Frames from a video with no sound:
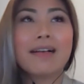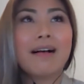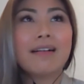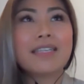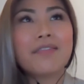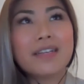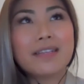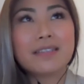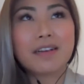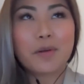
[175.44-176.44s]
I'll
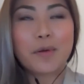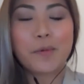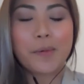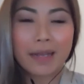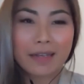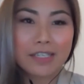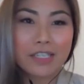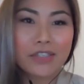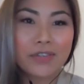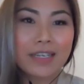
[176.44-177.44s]
definitely talk about my
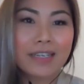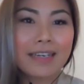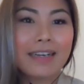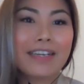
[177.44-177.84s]
industry.